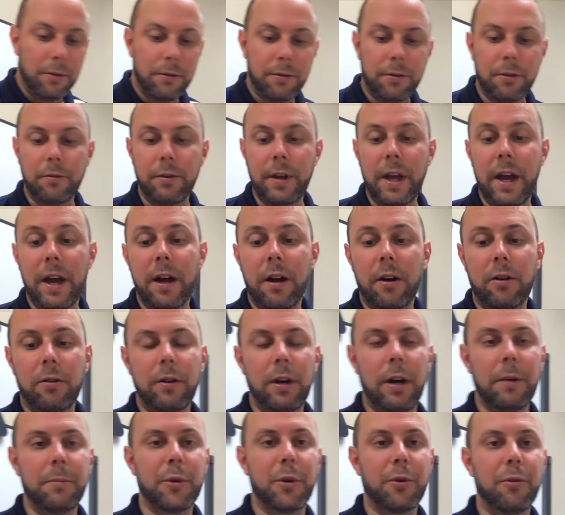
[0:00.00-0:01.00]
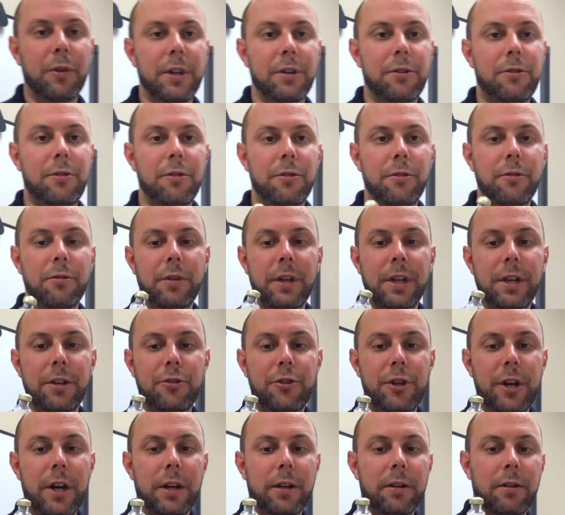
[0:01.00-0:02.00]
So now I'm going to
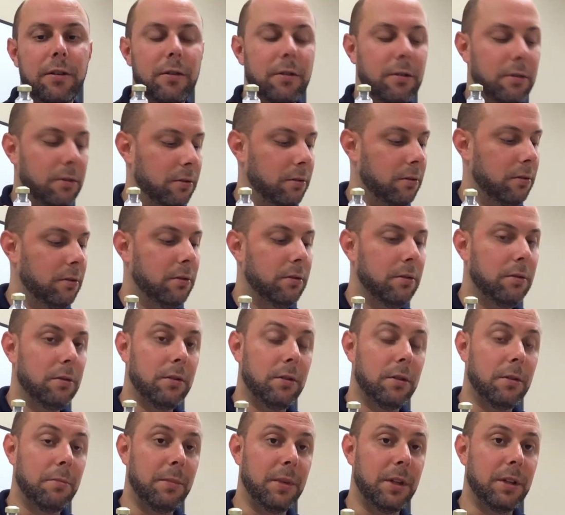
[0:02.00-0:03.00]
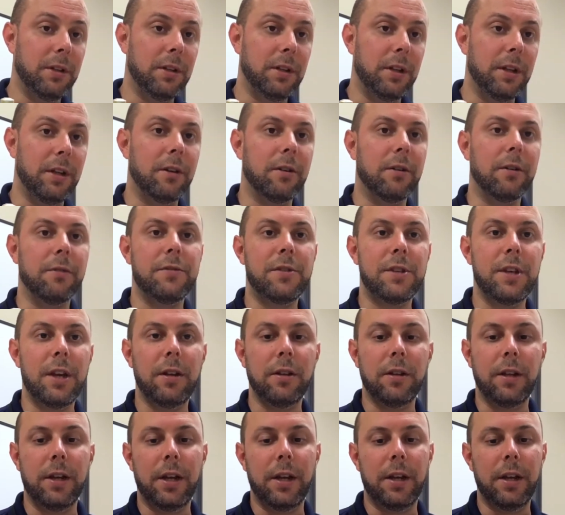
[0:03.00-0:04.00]
inject the milliliter of
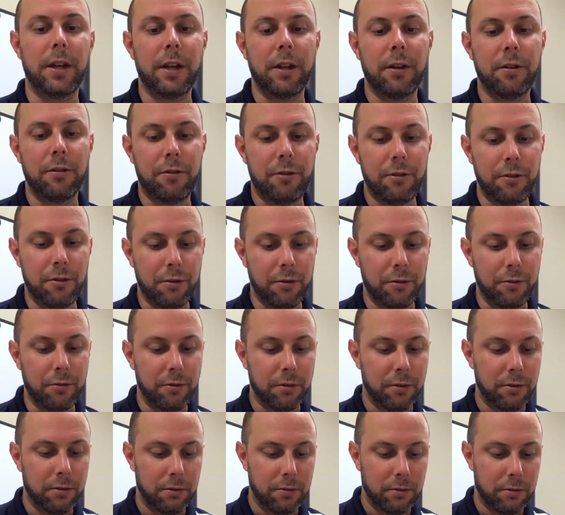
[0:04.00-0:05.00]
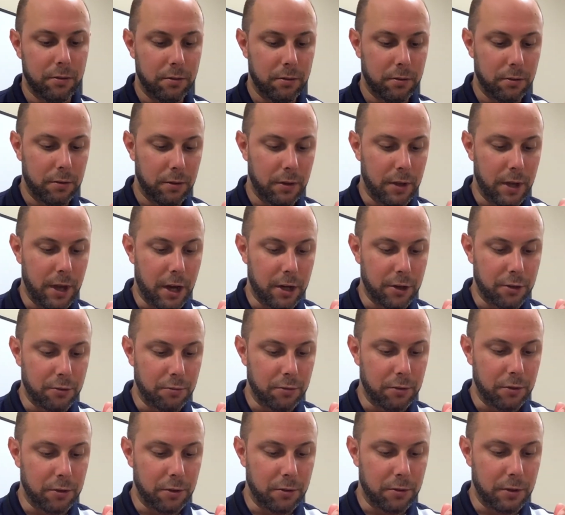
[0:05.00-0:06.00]
saline into the
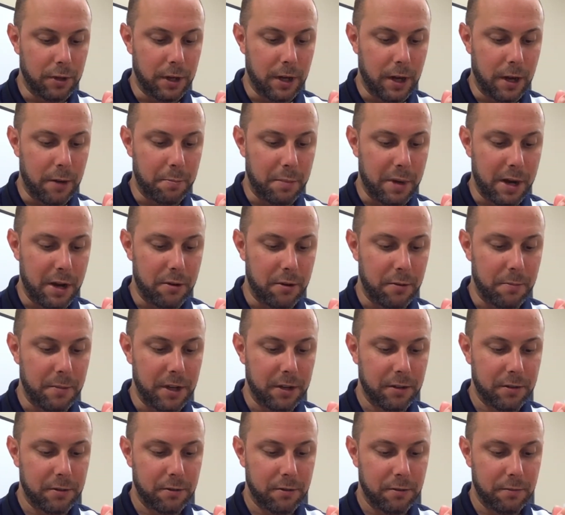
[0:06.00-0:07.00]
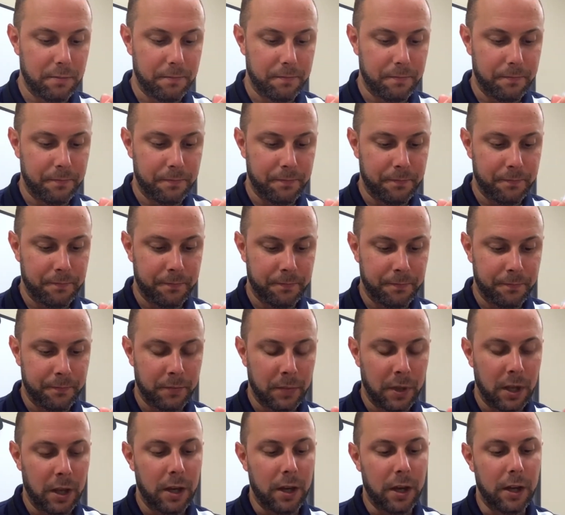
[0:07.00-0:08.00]
actual glucagon powder mix.
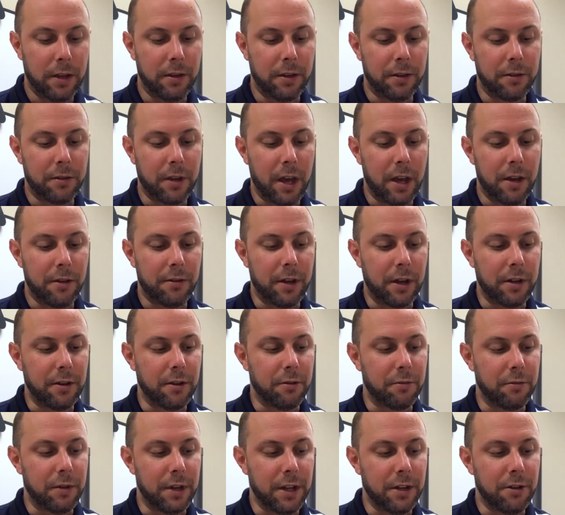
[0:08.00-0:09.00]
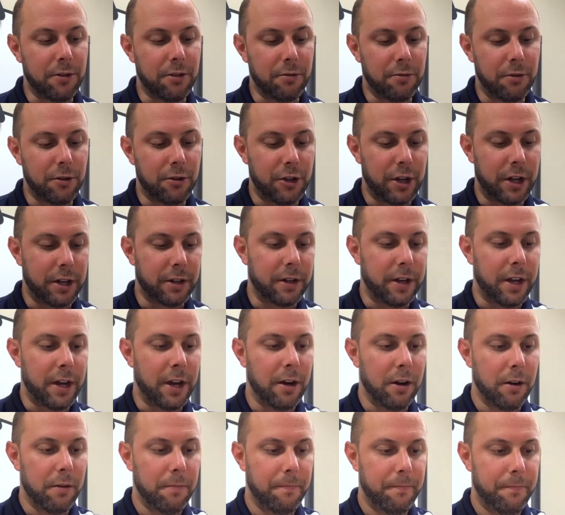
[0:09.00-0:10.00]
In this case, I don't need to inject
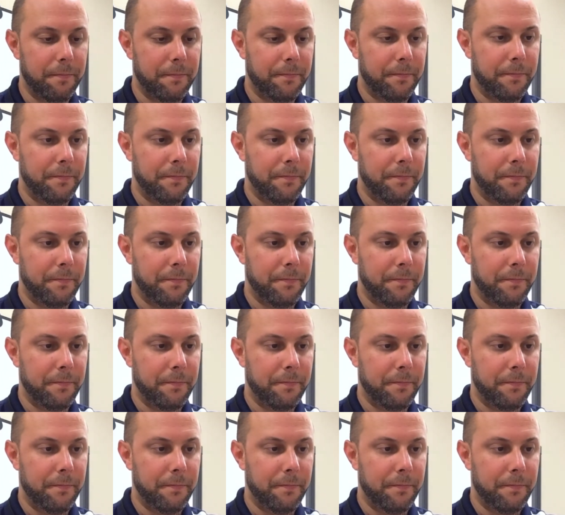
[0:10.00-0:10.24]
air.